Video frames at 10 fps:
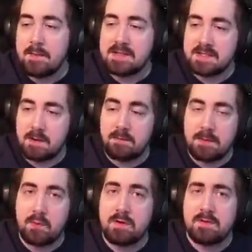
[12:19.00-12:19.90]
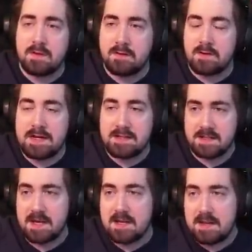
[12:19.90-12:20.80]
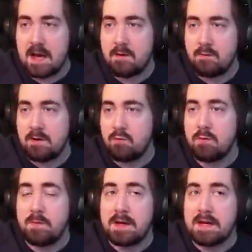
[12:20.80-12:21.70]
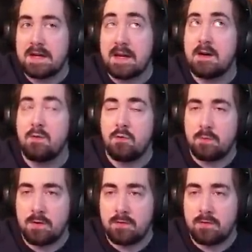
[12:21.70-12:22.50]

But some people have theorized that we will be getting a uber